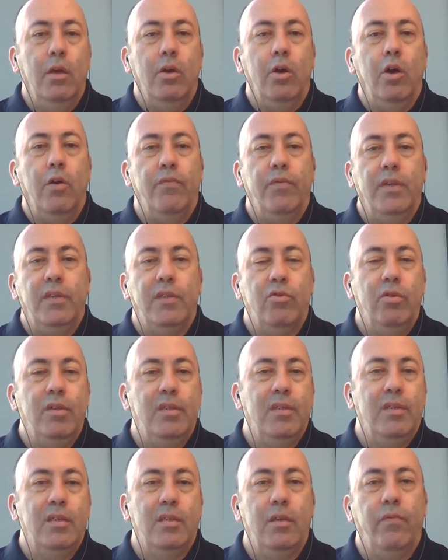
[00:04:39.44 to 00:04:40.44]
Office
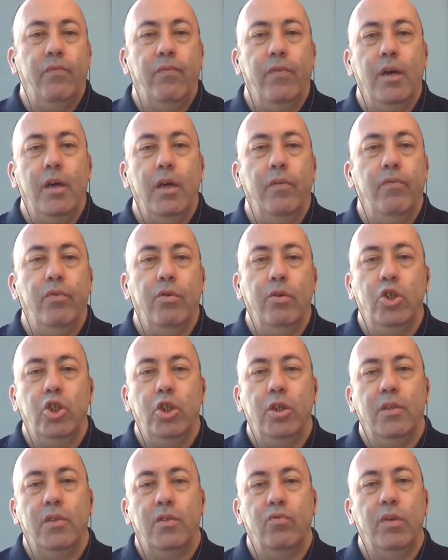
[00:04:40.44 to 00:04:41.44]
365 or
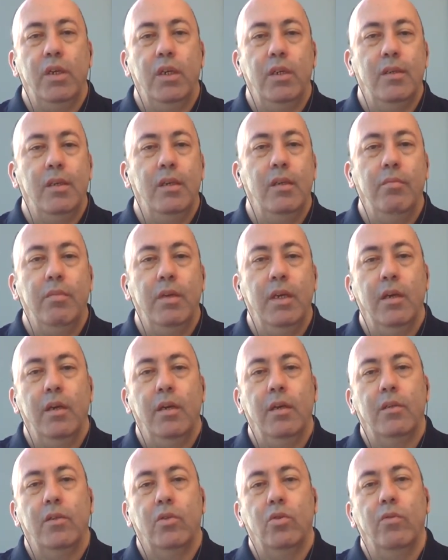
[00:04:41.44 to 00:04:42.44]
G Suite
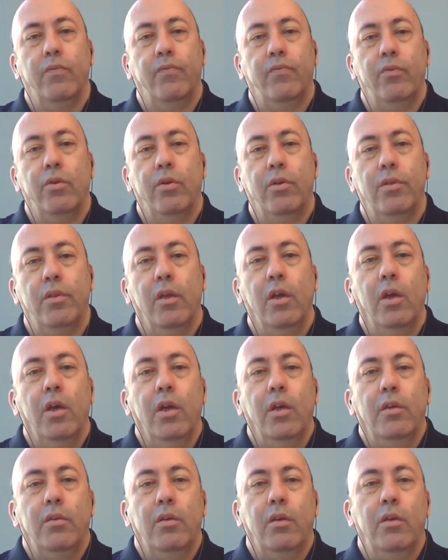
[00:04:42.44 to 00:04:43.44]
email and so forth.
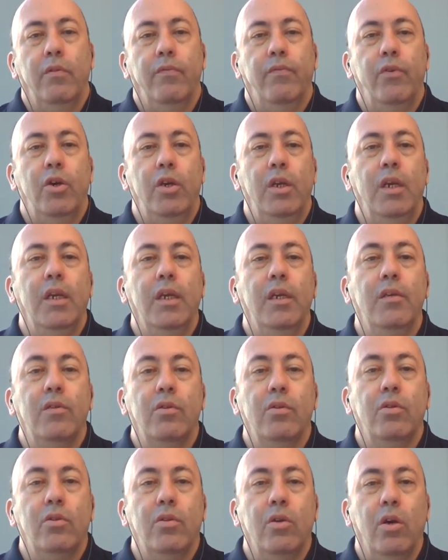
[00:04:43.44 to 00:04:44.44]
So they're very
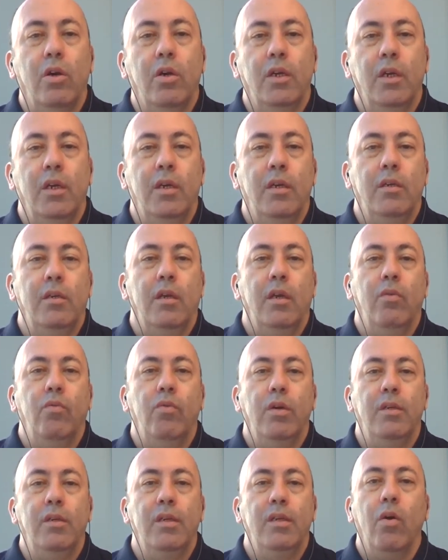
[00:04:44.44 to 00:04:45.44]
laser targeted, and
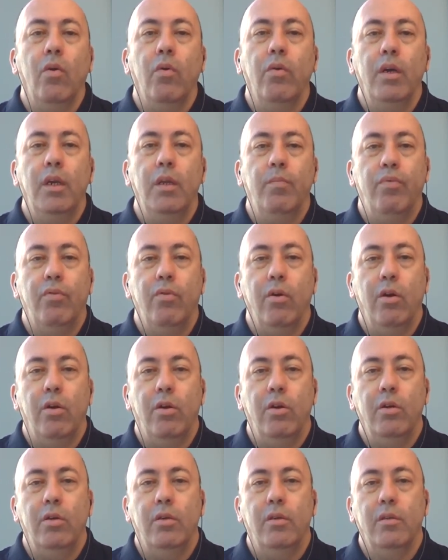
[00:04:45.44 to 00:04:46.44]
we're the only
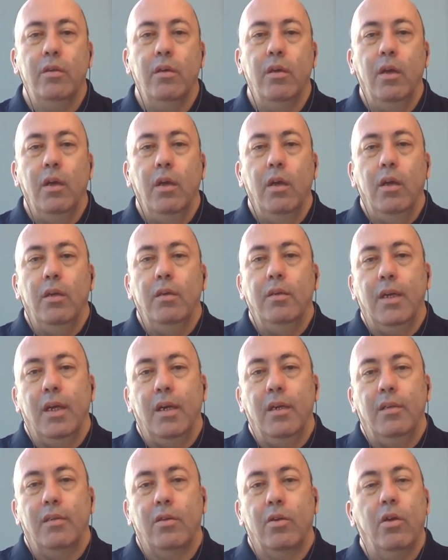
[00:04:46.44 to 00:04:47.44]
product
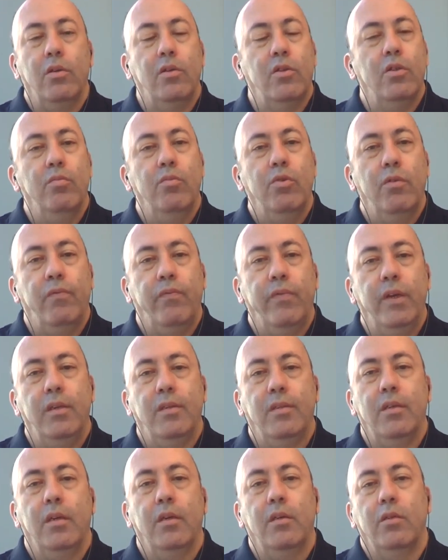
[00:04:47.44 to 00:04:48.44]
that is customer
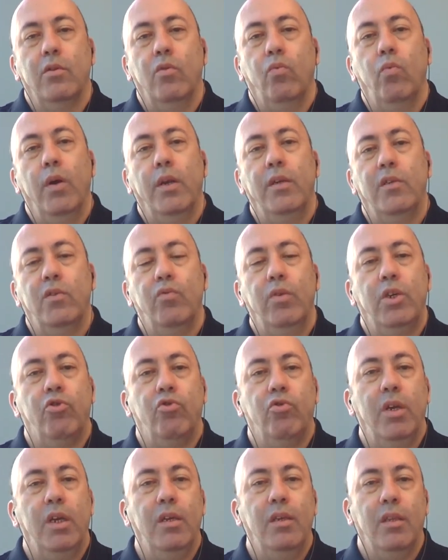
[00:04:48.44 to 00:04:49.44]
facing. So once we
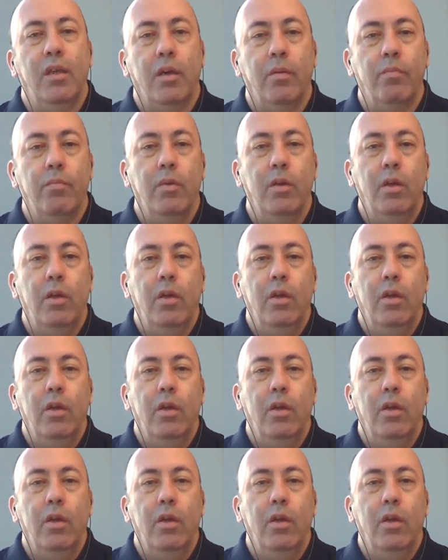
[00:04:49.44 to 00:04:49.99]
train them,